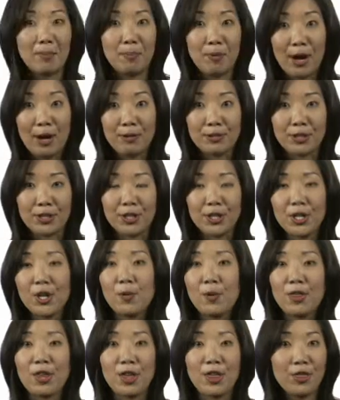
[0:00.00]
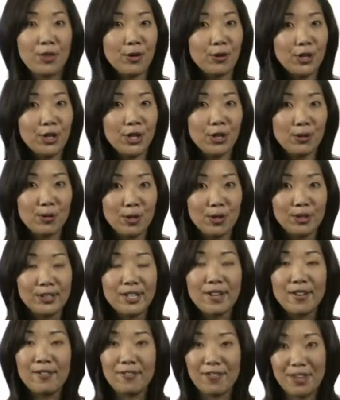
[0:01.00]
browser with a 30-year-old
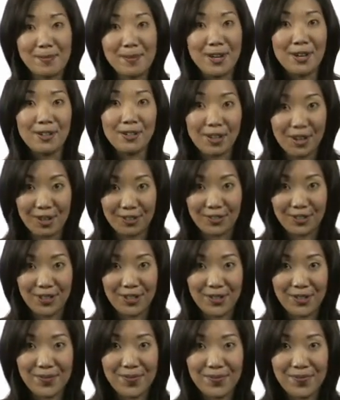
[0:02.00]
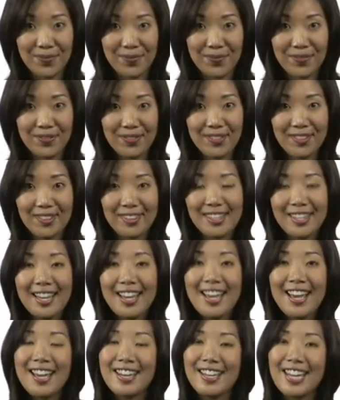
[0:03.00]
female golfer.
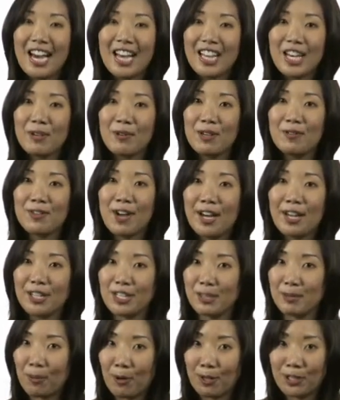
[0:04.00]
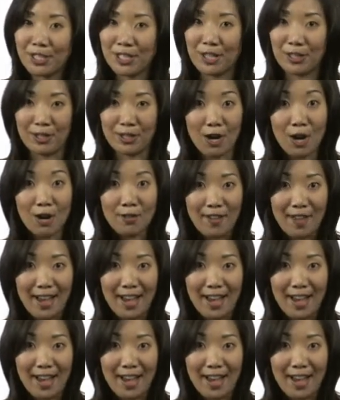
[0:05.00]
Now that we've got a SportsGear golf